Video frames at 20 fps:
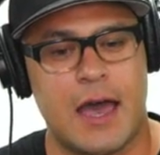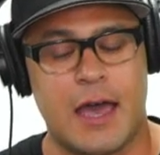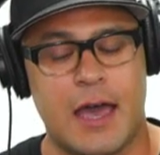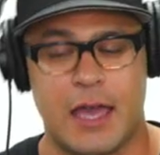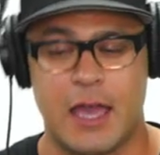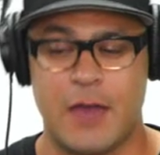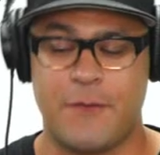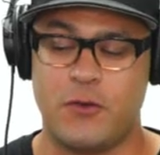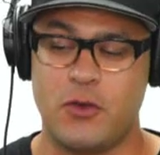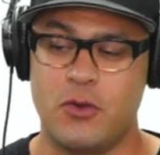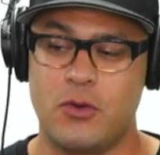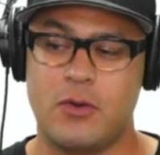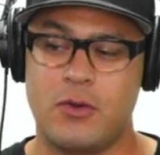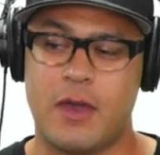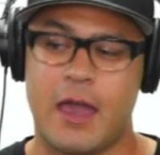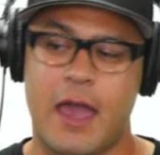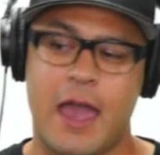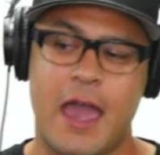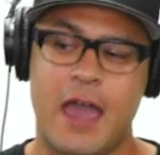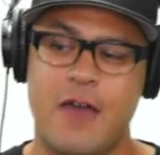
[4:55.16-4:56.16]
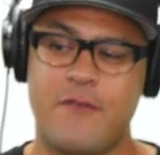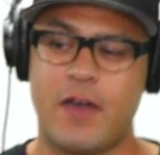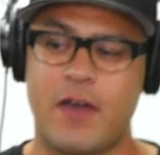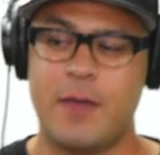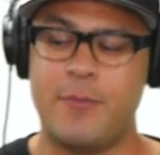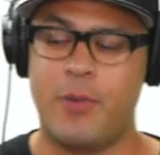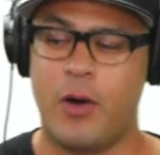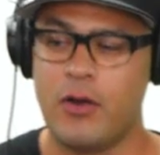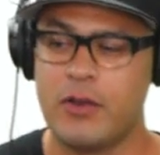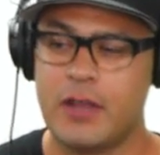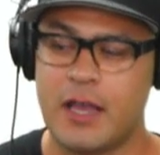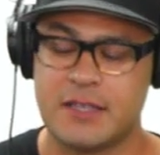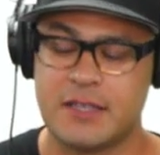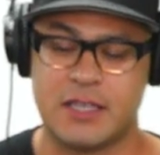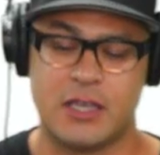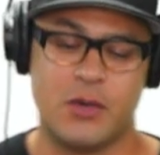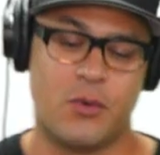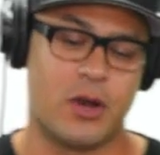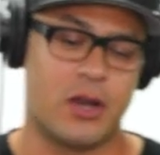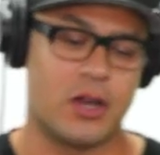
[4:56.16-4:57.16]
If you have a podcast
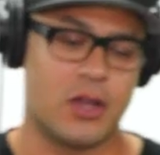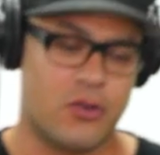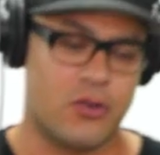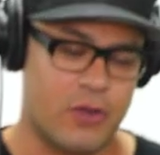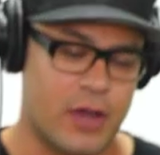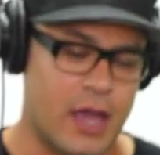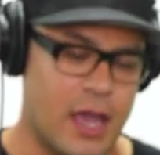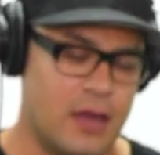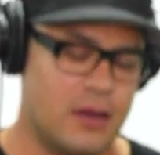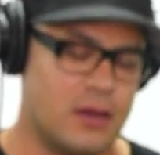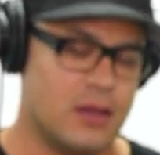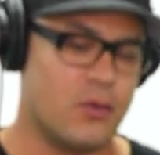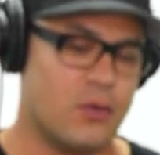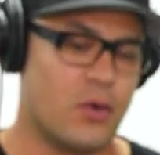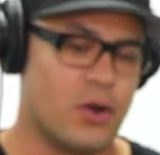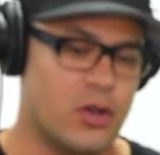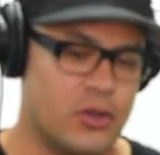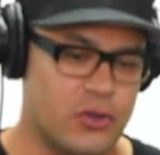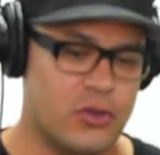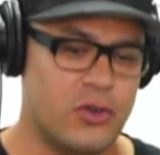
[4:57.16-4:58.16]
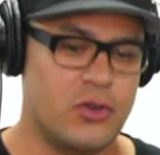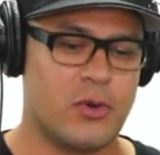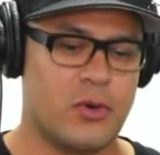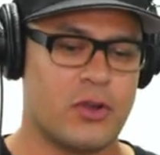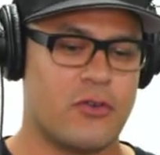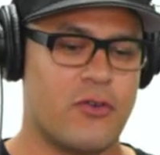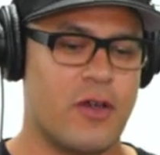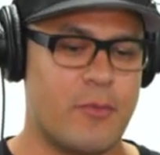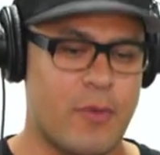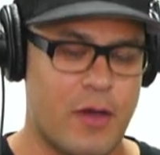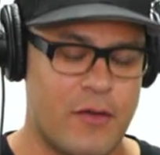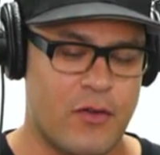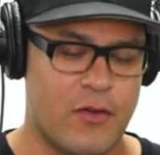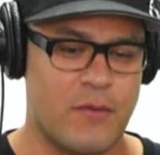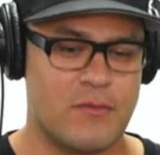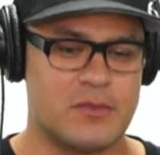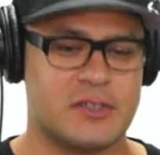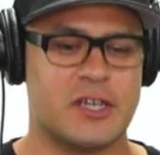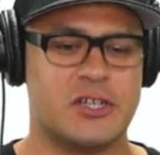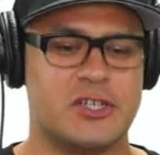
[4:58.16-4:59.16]
that you wanted to create, you want to create braver
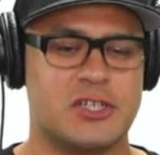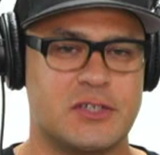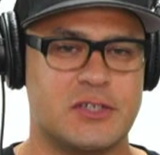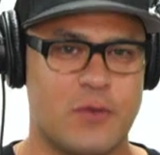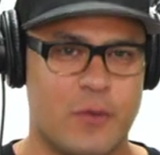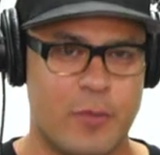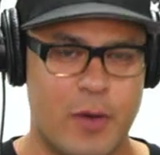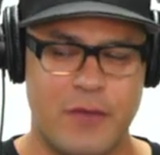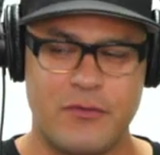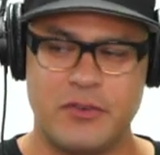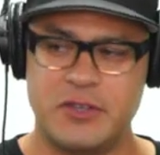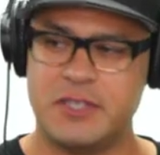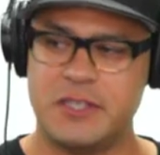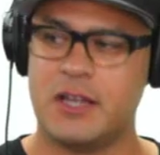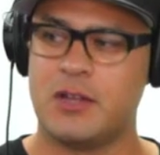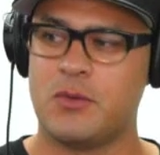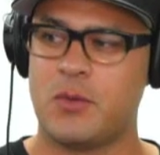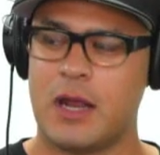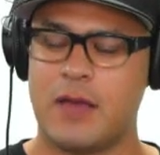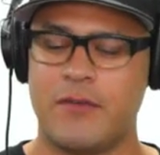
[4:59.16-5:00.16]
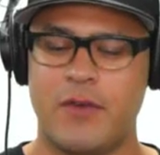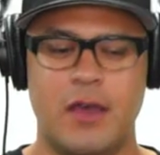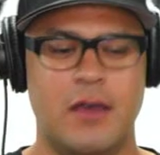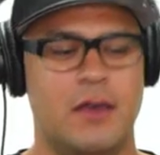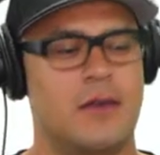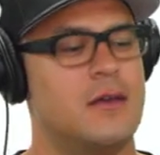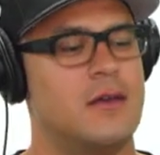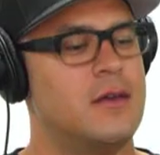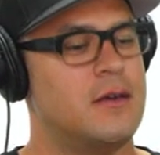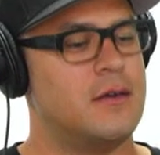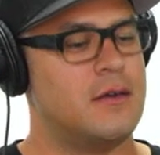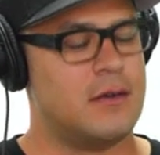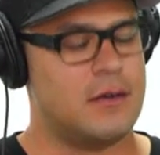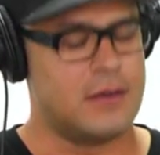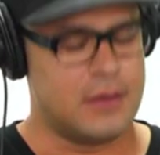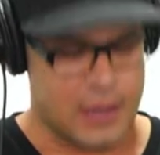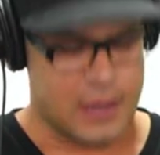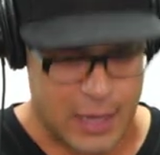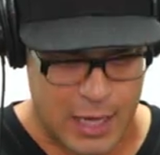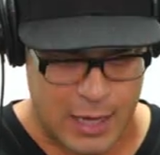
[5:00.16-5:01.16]
conversations for a braver New Zealand, whatever,
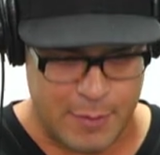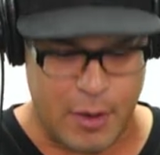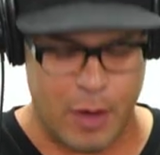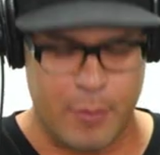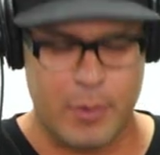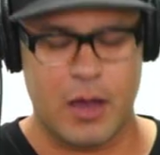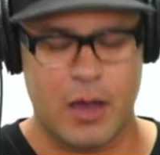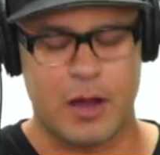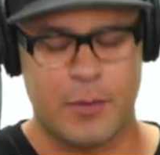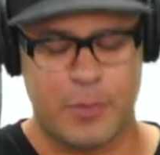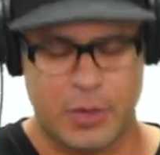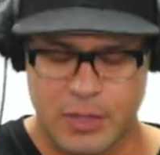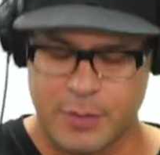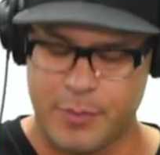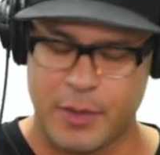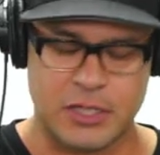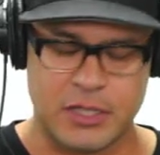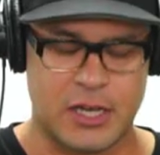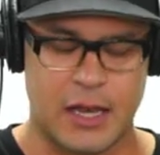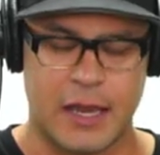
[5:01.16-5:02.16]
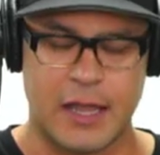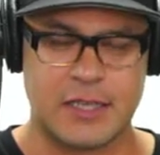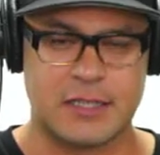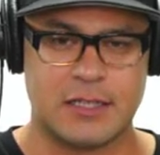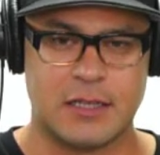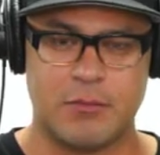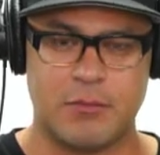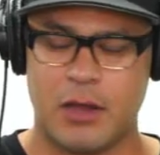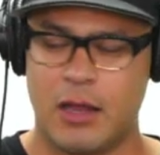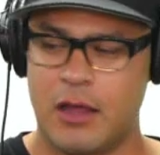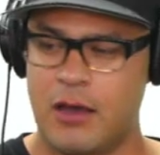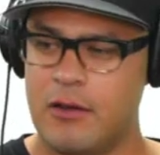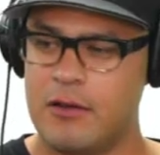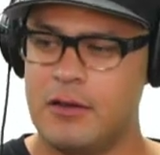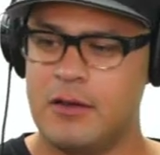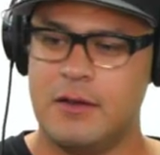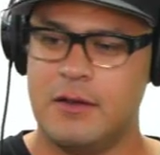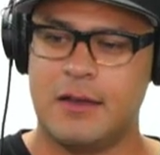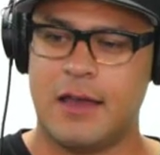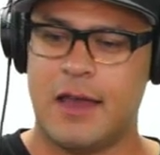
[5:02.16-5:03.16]
email me. I'm going to put a bunch of links in below.
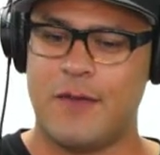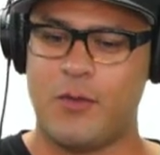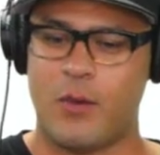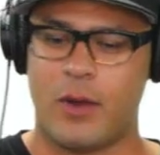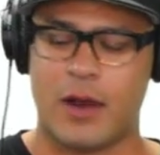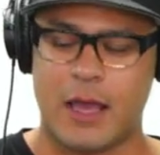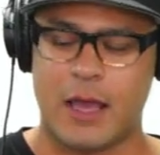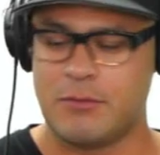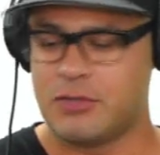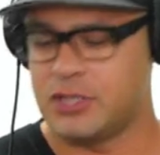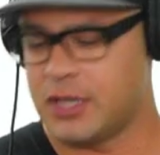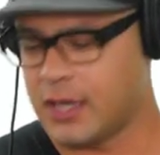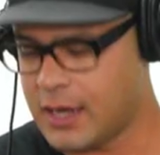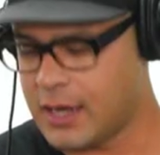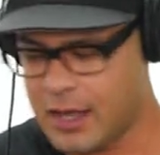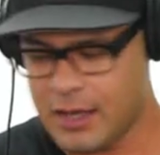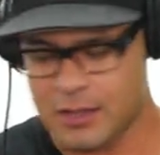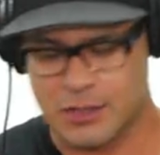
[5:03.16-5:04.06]
If you want to come check it out,